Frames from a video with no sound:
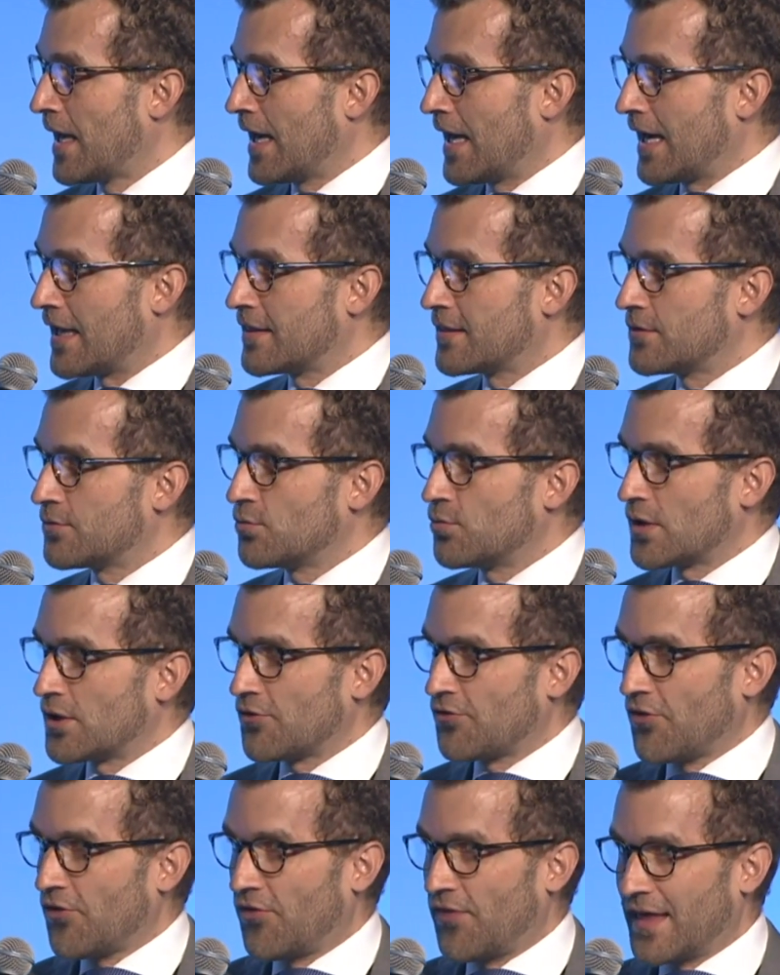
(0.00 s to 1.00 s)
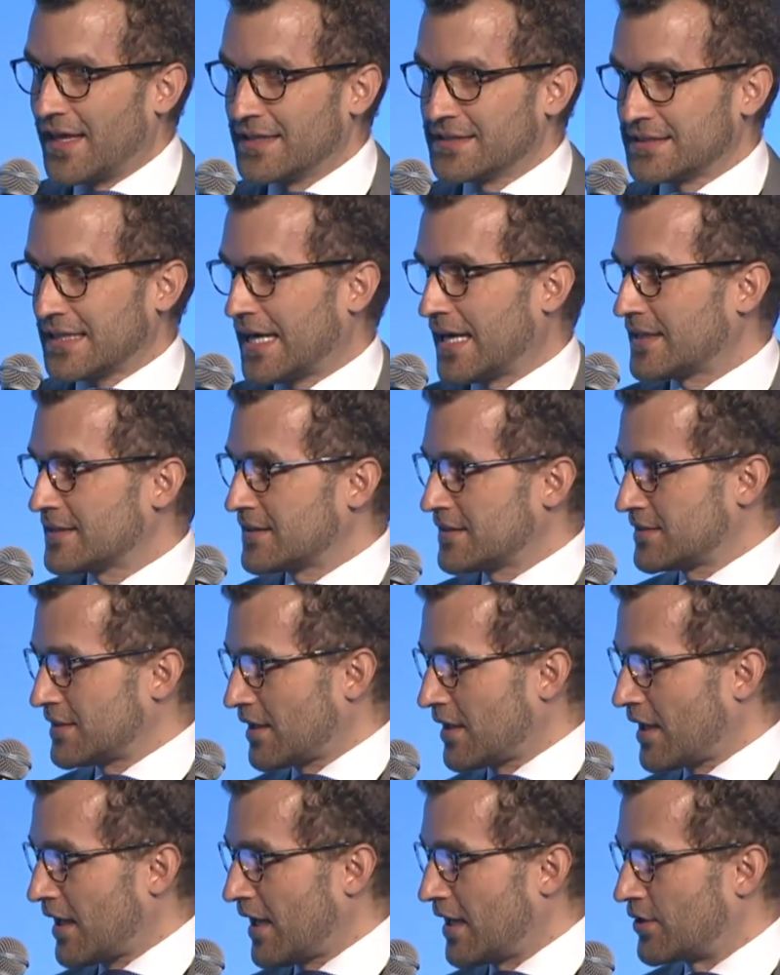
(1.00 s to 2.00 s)
And one of the things, as a
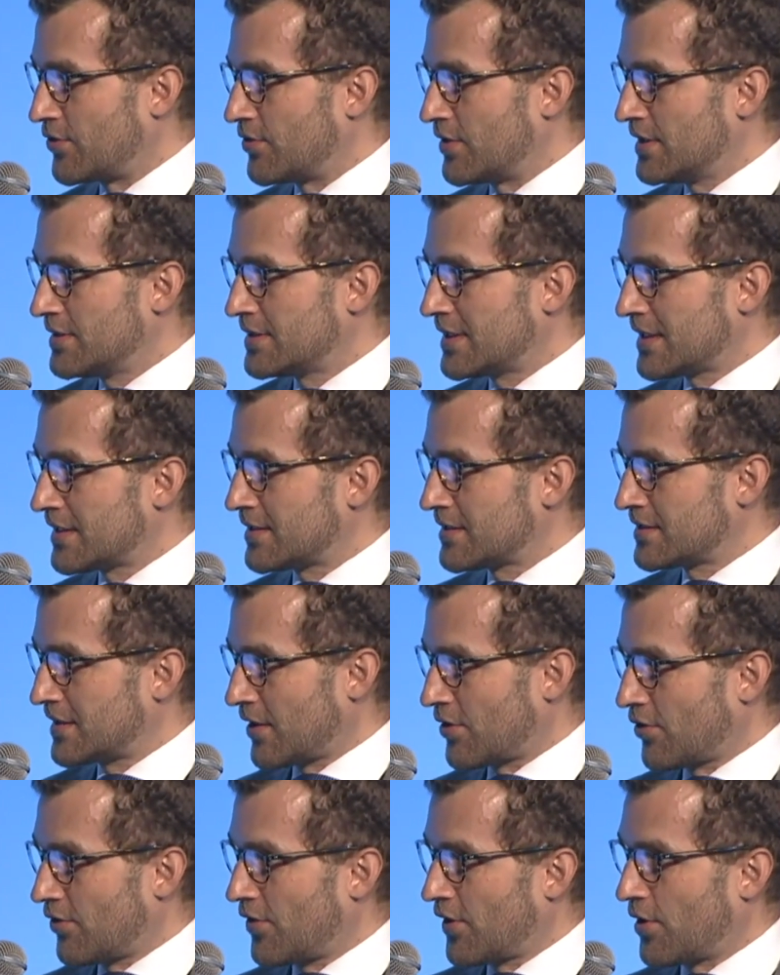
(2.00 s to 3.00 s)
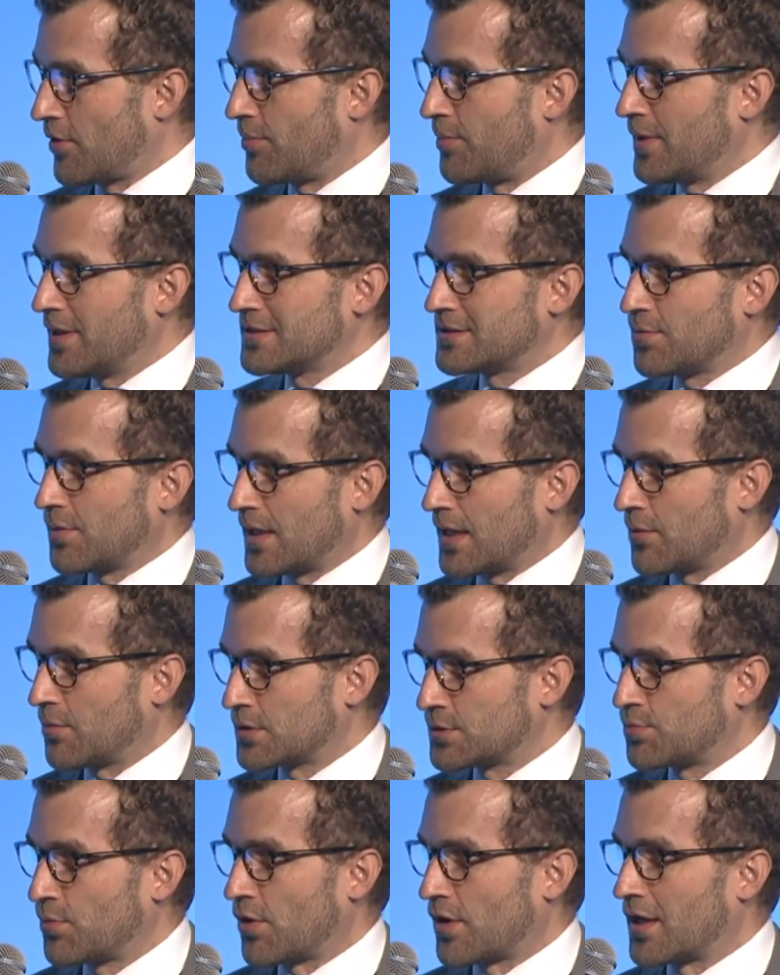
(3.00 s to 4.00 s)
psychiatrist, as a psychotherapist, when I
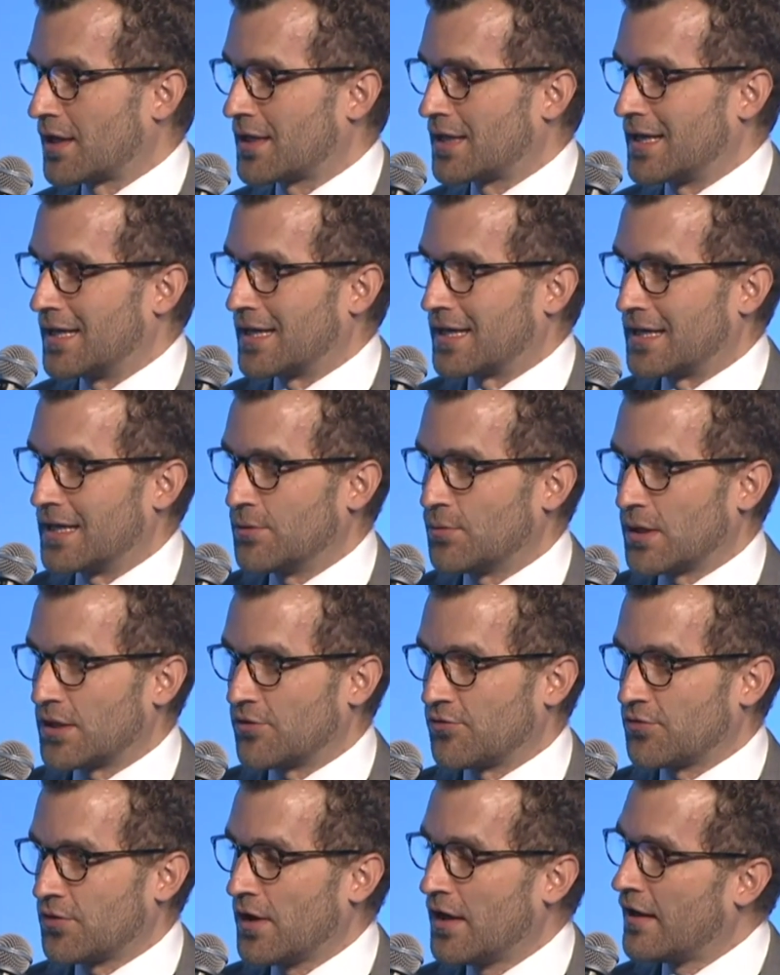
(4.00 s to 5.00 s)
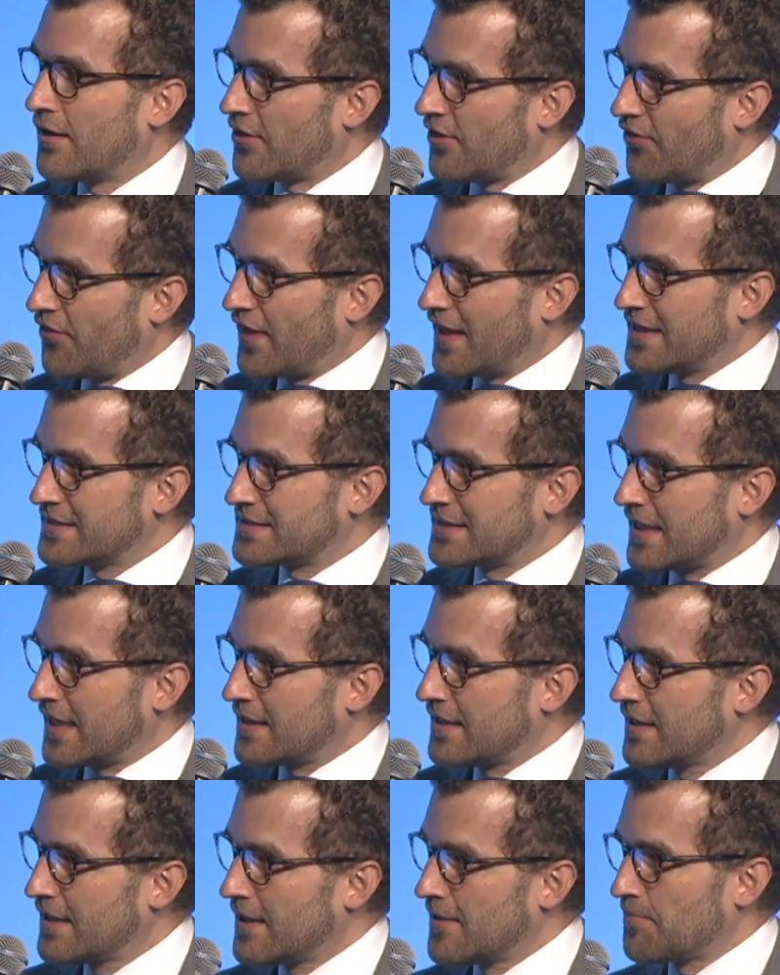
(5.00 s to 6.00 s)
was working clinically, one of the things that
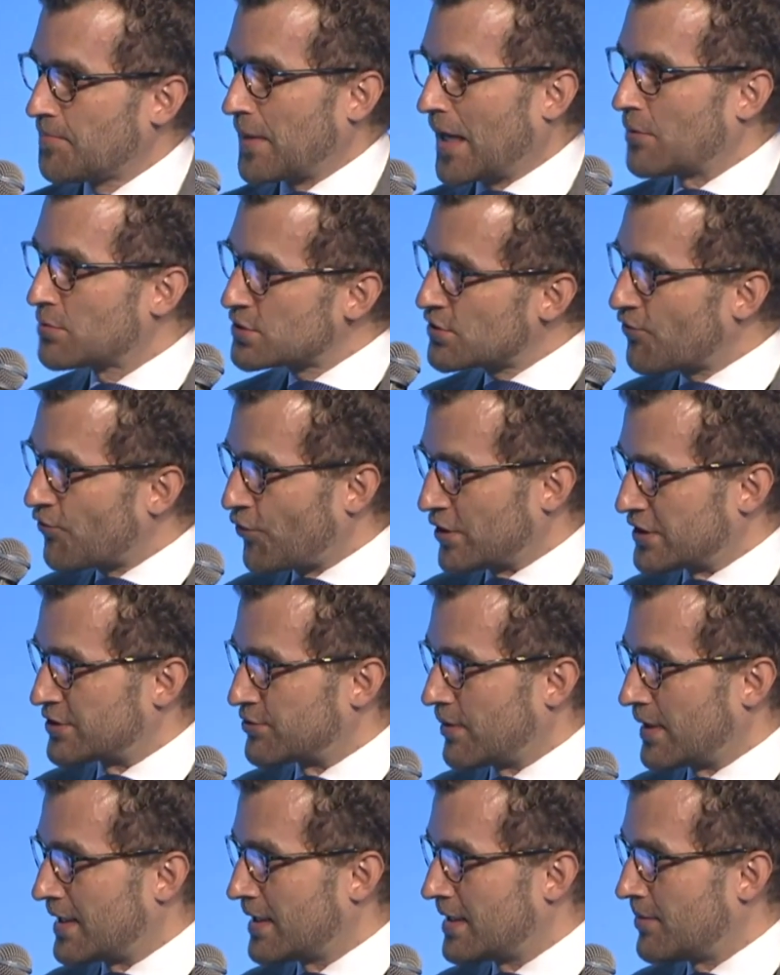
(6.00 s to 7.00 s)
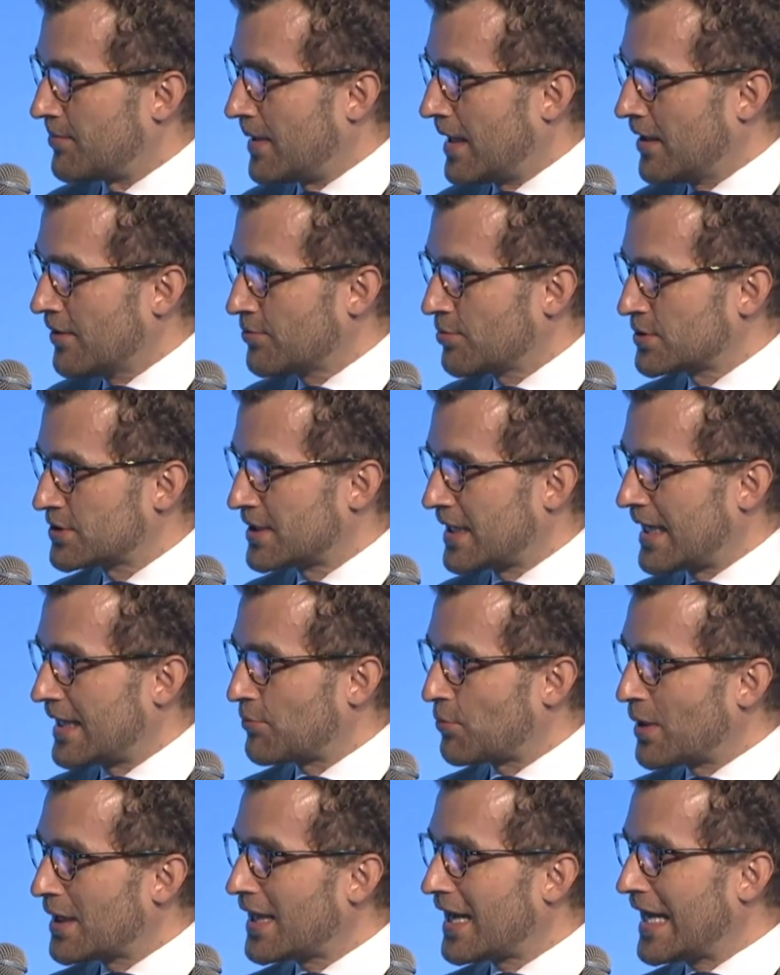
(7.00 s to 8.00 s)
I was frustrated about was
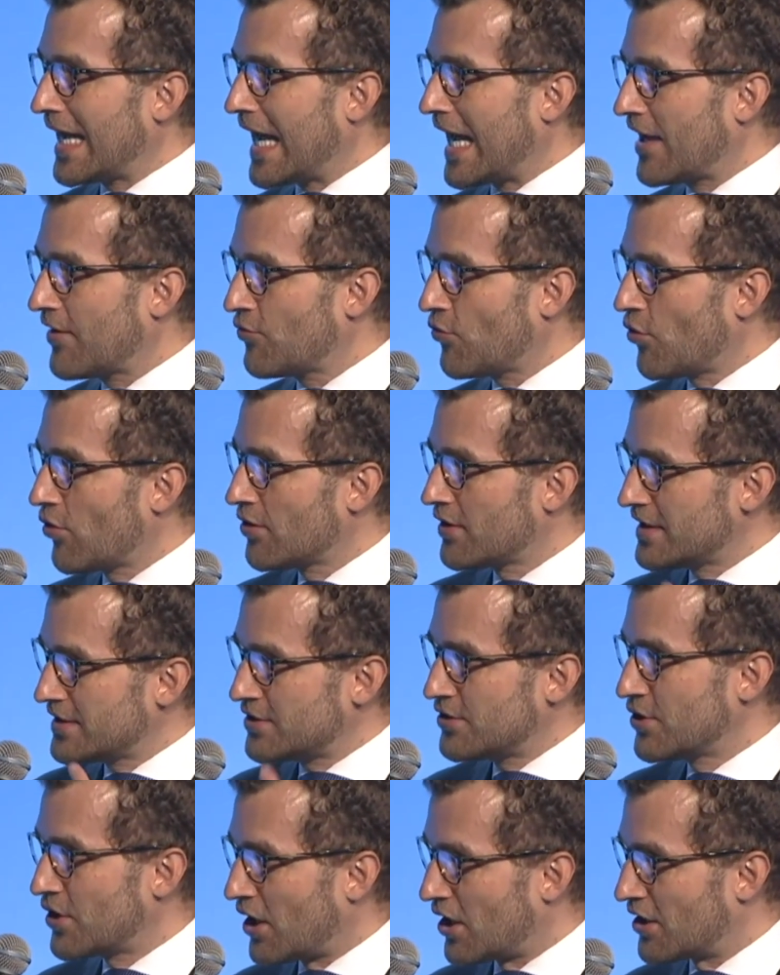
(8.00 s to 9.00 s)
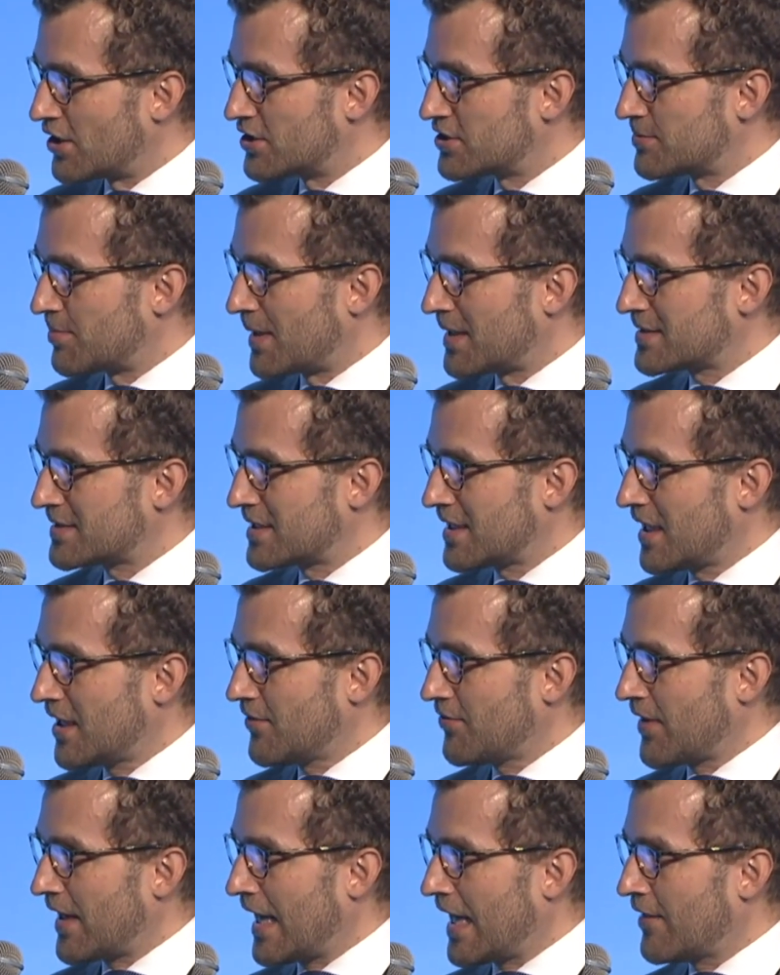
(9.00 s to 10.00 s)
that, well, I have all this knowledge
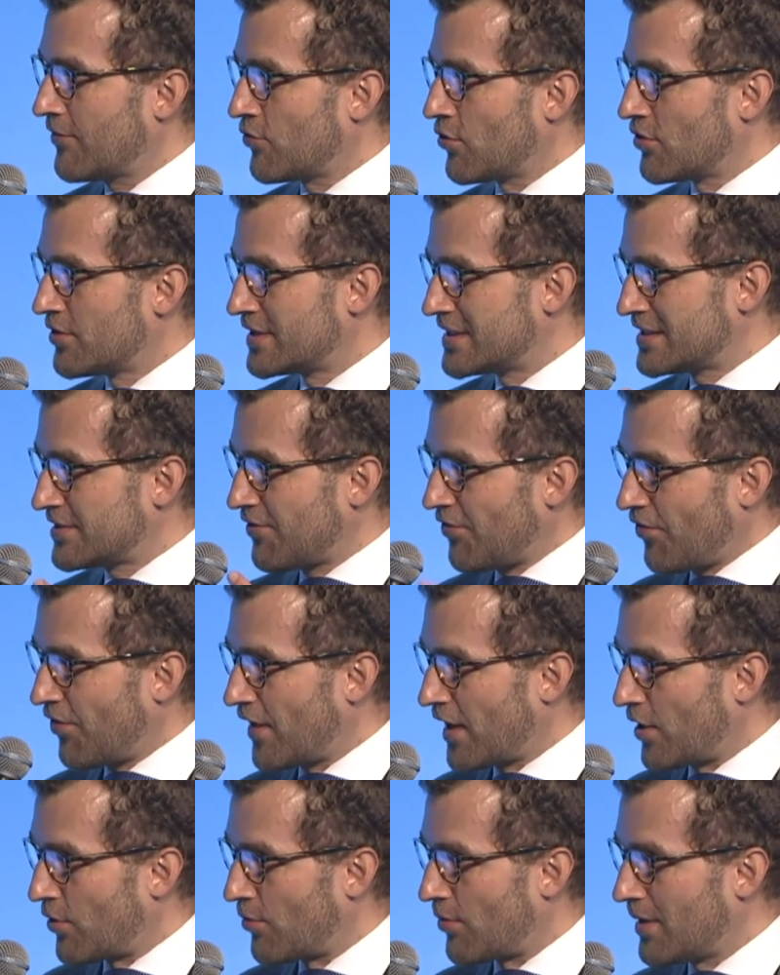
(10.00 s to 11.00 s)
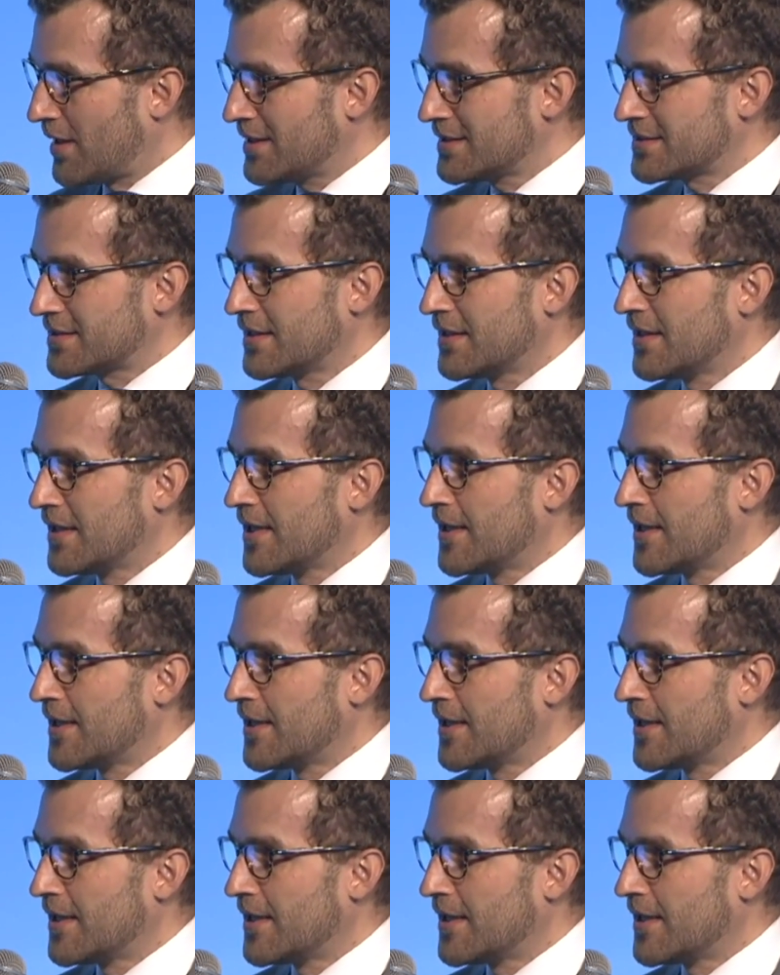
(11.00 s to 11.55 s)
myself, right. I have all these theories,